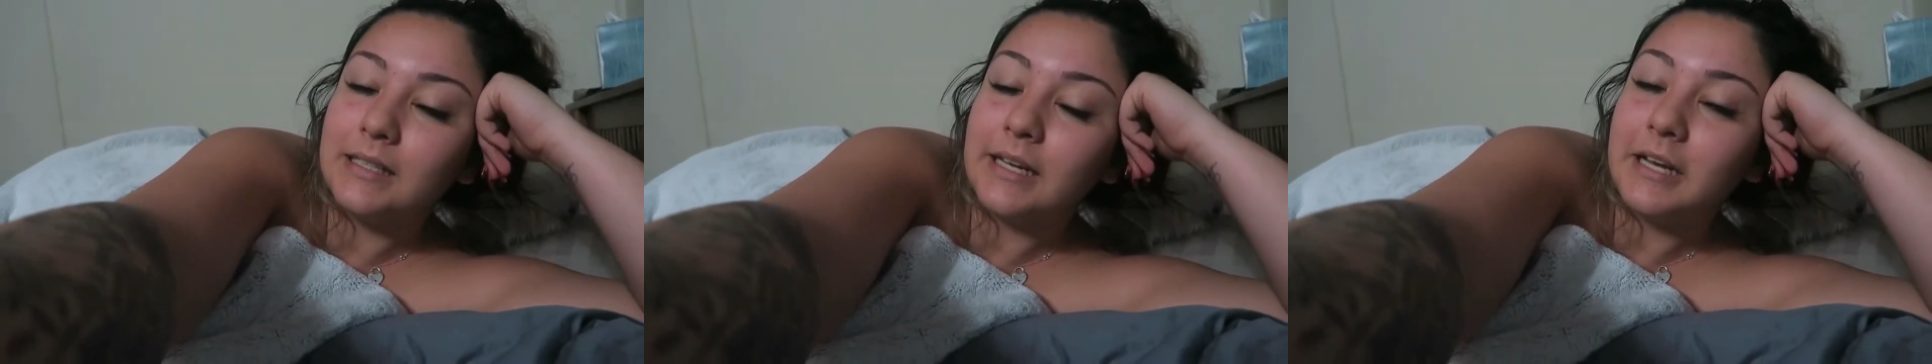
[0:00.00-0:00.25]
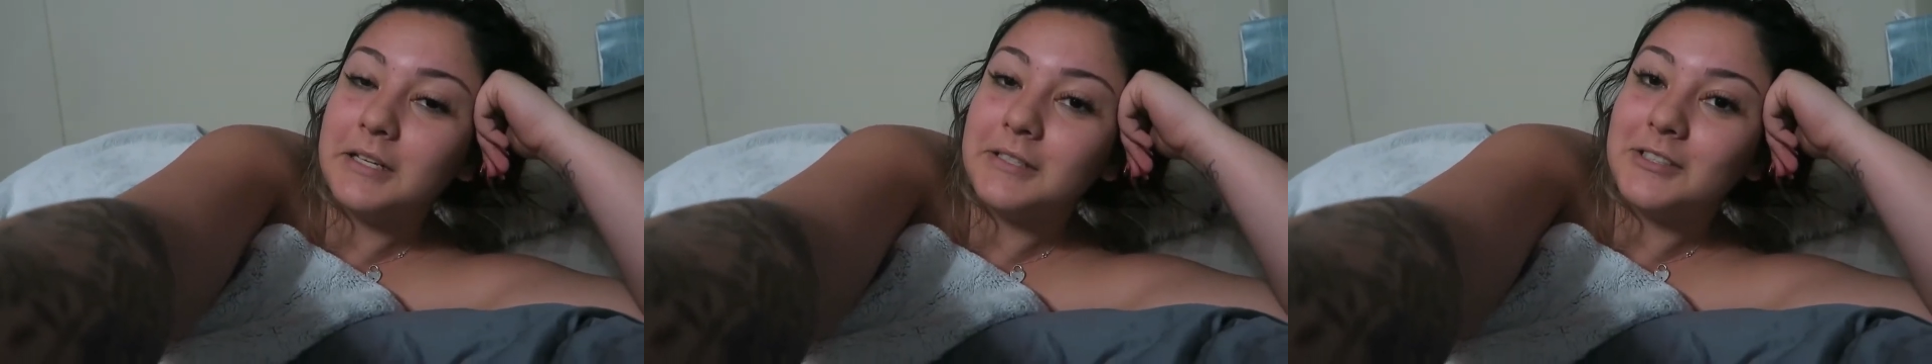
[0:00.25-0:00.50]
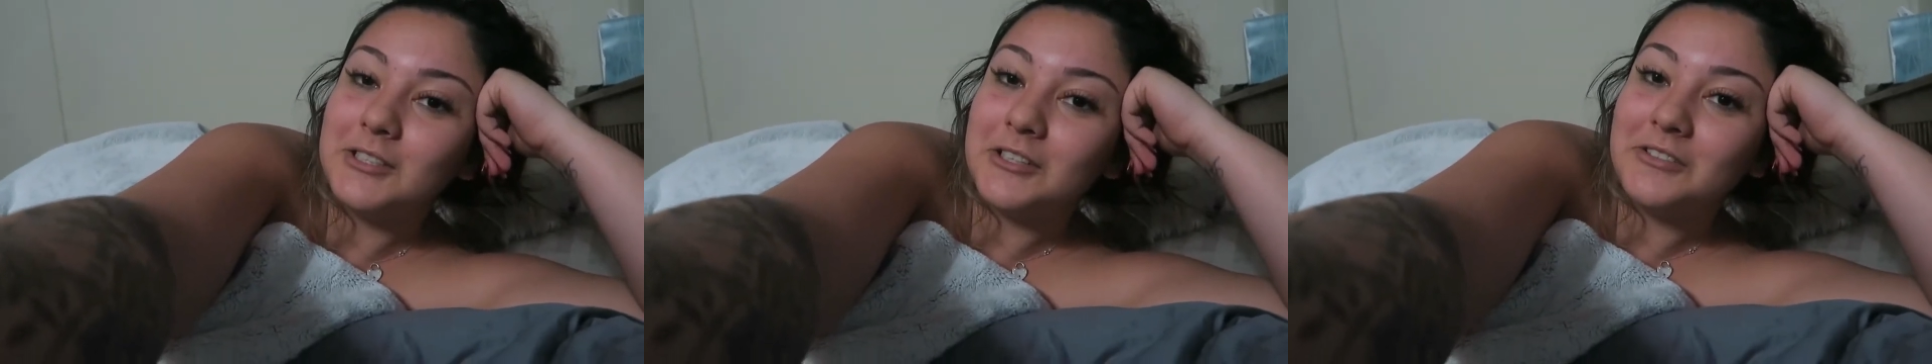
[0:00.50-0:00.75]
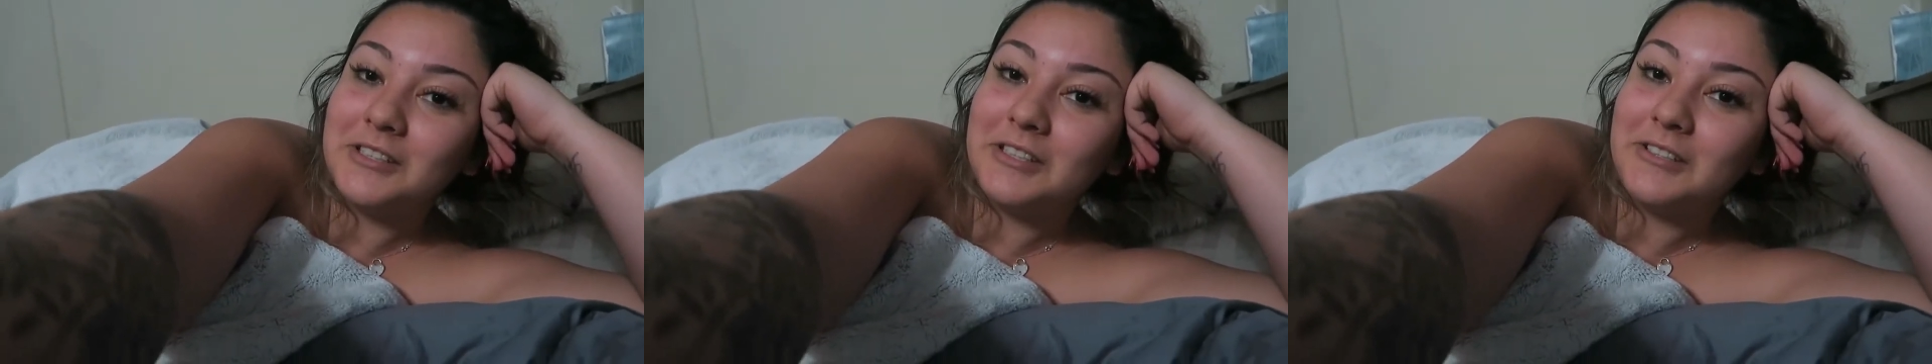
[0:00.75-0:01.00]
yeah,
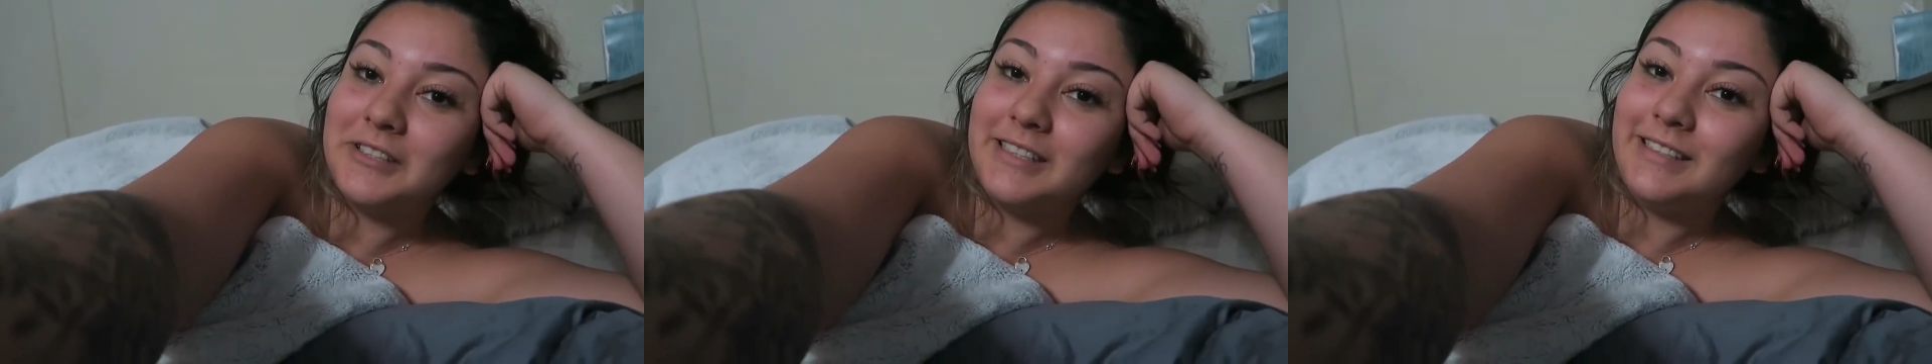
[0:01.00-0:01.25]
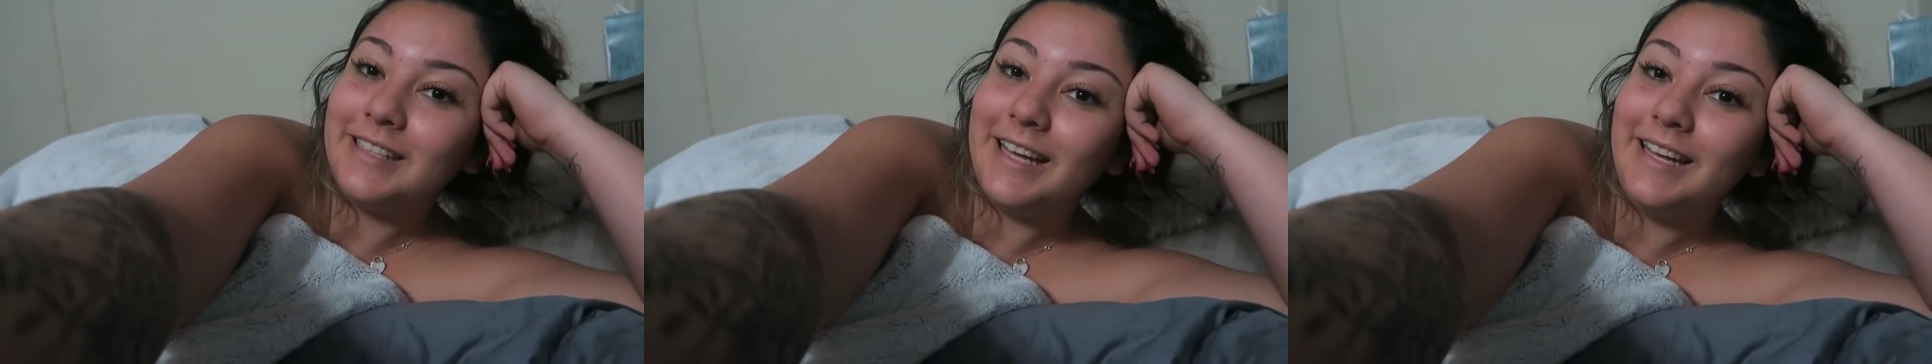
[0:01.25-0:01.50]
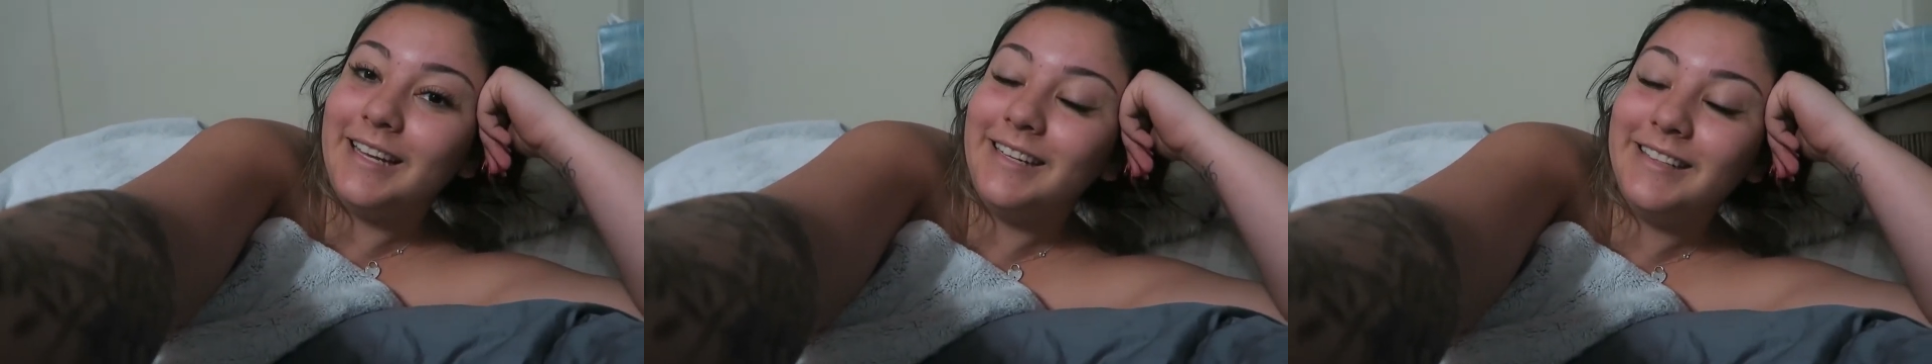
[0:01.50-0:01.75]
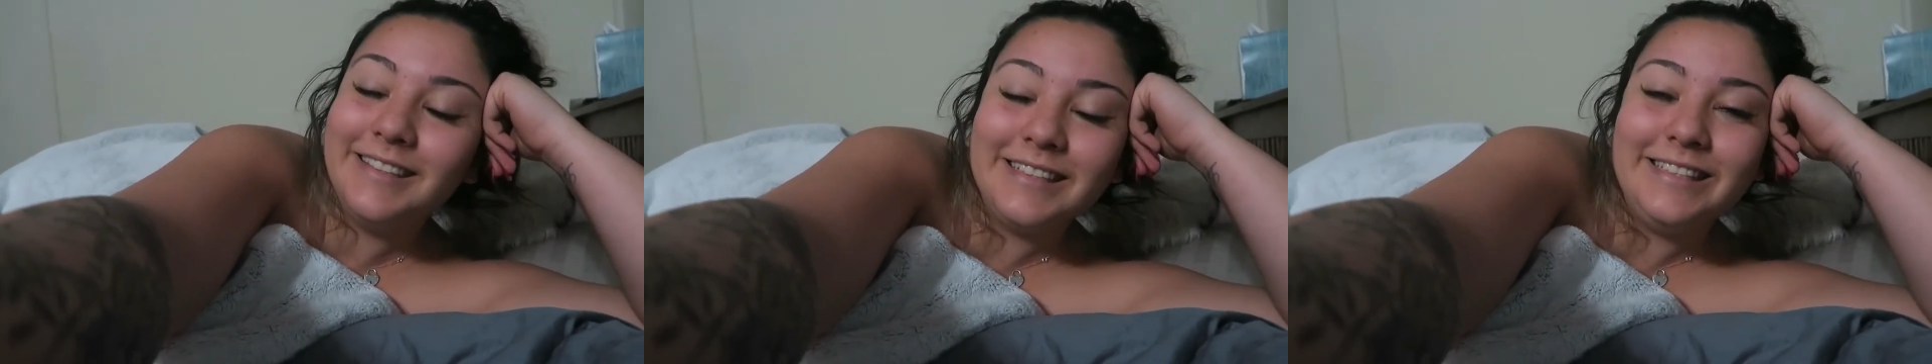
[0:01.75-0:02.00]
start recording then
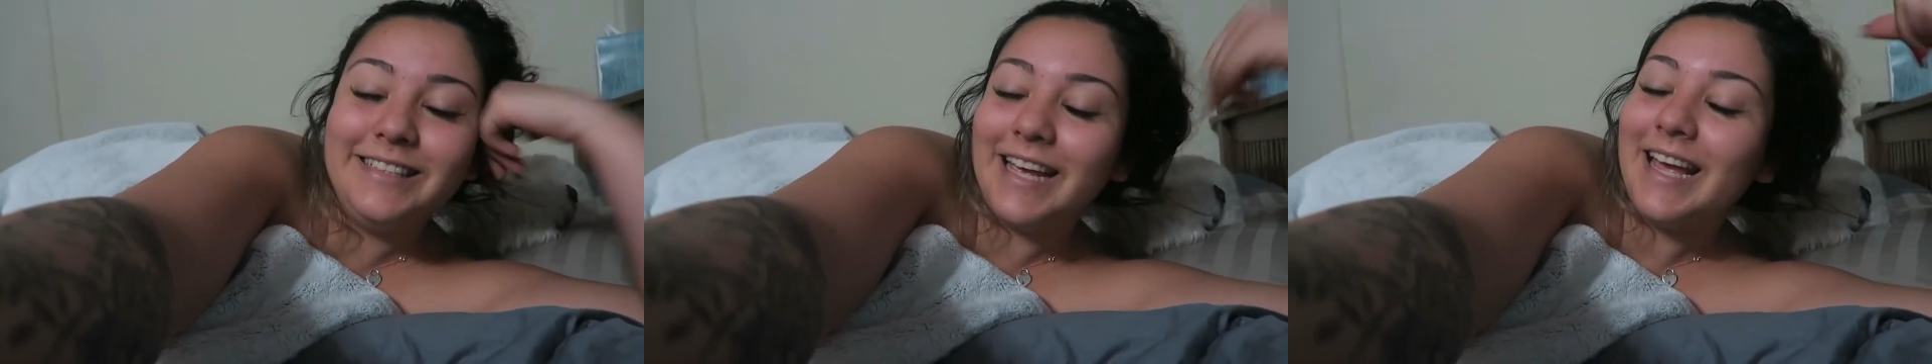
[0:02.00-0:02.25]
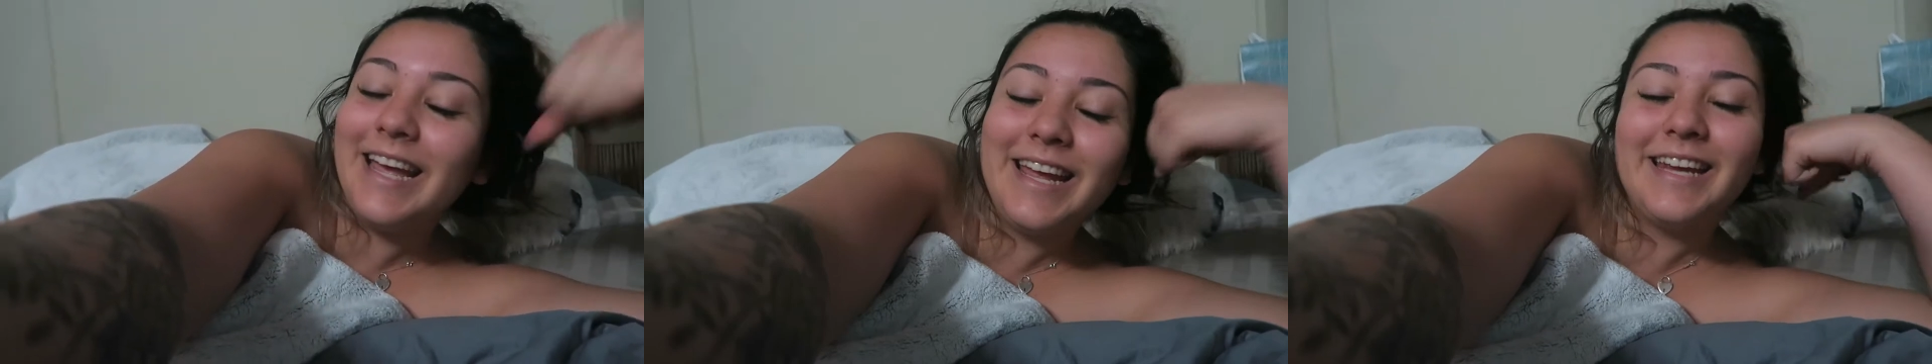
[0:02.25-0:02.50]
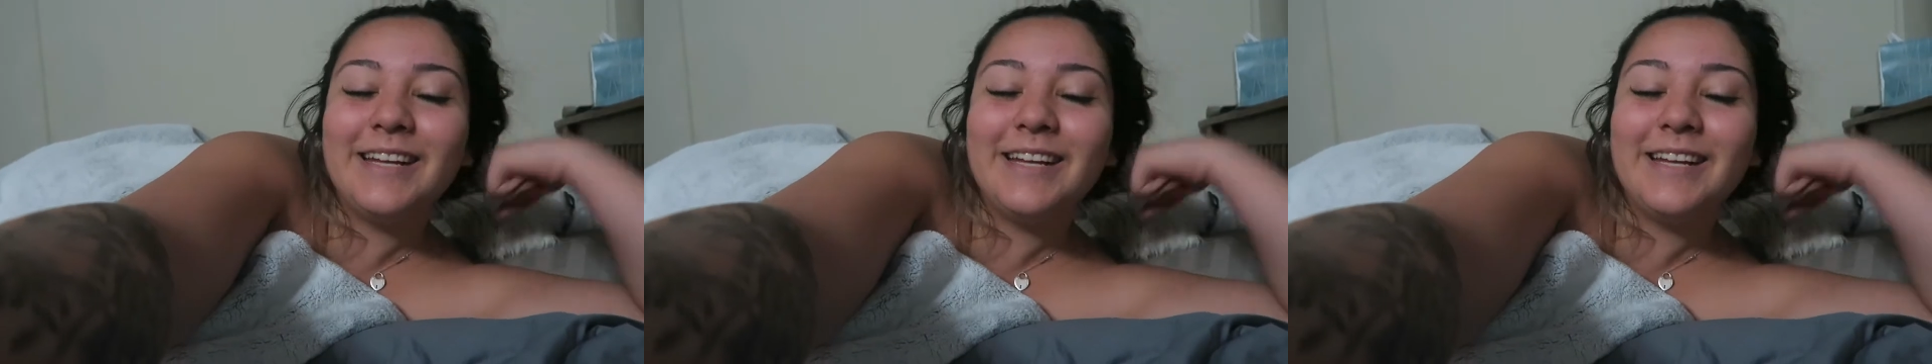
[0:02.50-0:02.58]
in the day